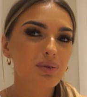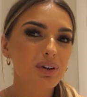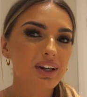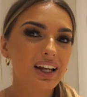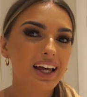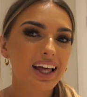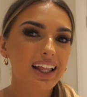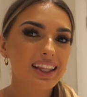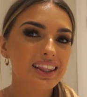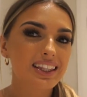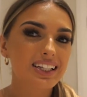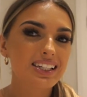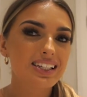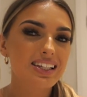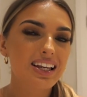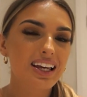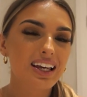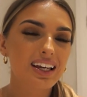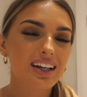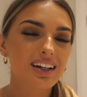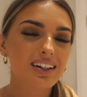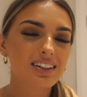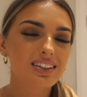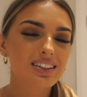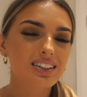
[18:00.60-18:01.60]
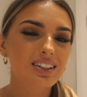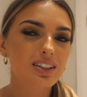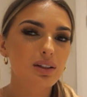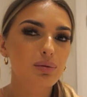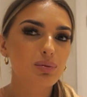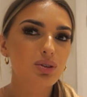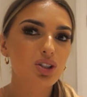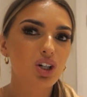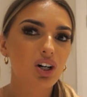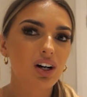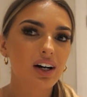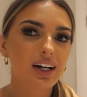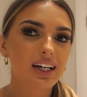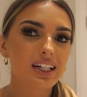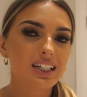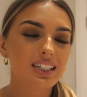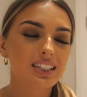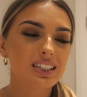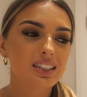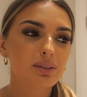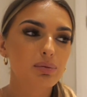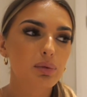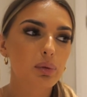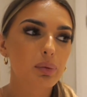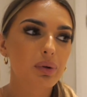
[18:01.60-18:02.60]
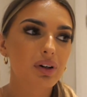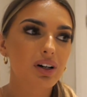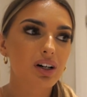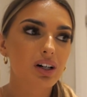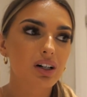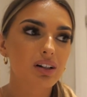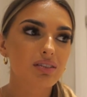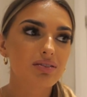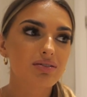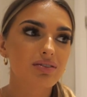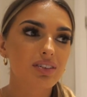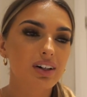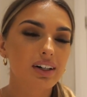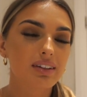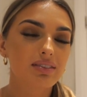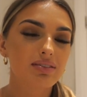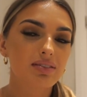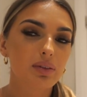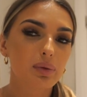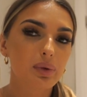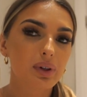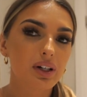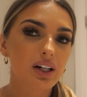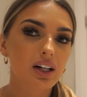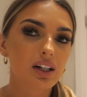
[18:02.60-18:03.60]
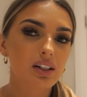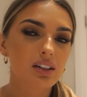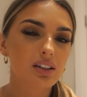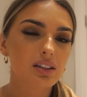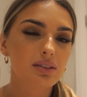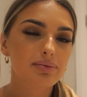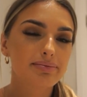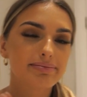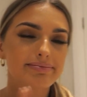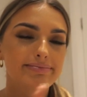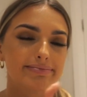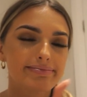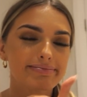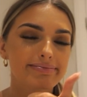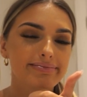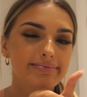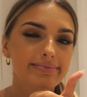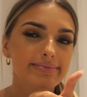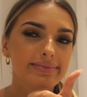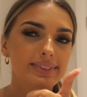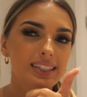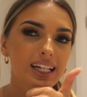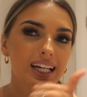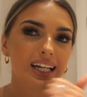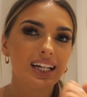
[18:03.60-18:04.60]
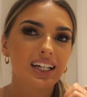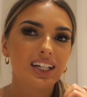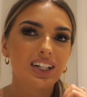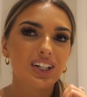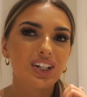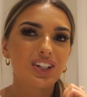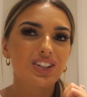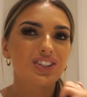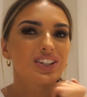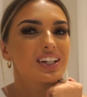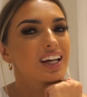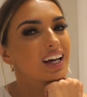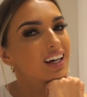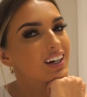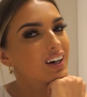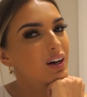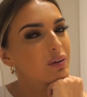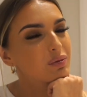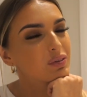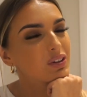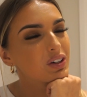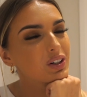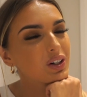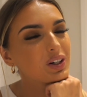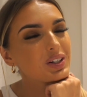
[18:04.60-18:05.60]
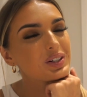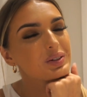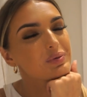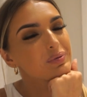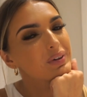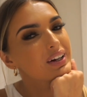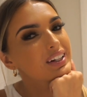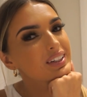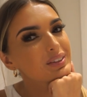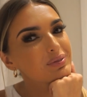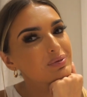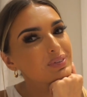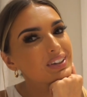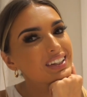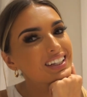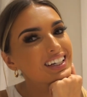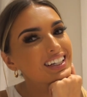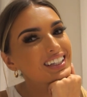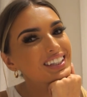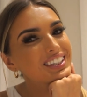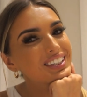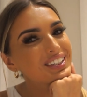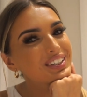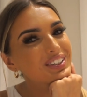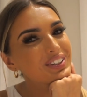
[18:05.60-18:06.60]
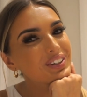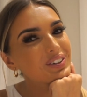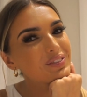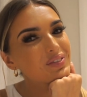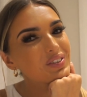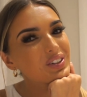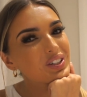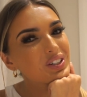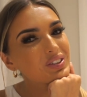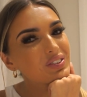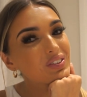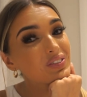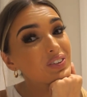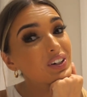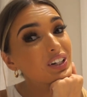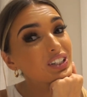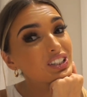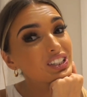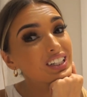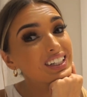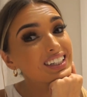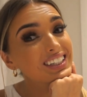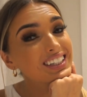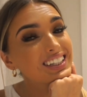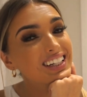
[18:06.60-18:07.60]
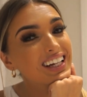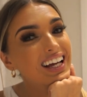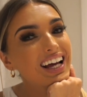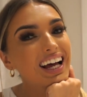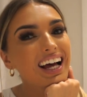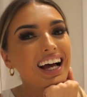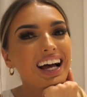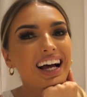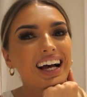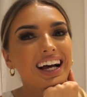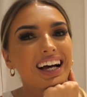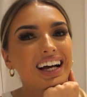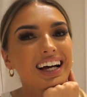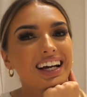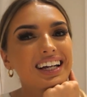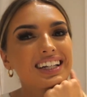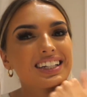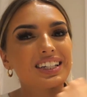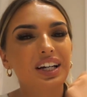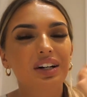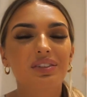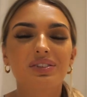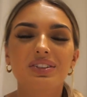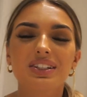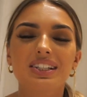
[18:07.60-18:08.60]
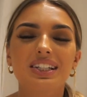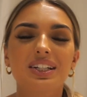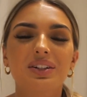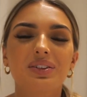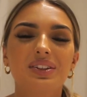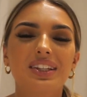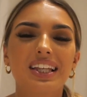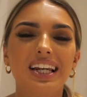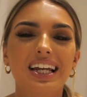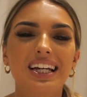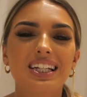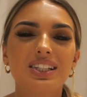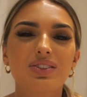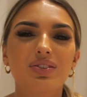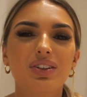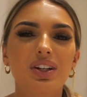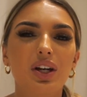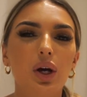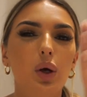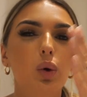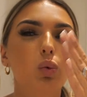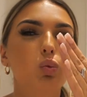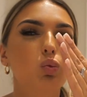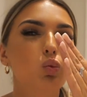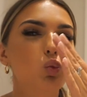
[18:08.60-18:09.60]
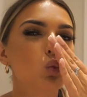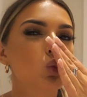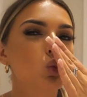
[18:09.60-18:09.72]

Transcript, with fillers: So I'm going to end this here because I'm tired. I'm got half five for work. So yeah, I'm going to go to bed. But thank you so much for watching and we'll see you in the next video.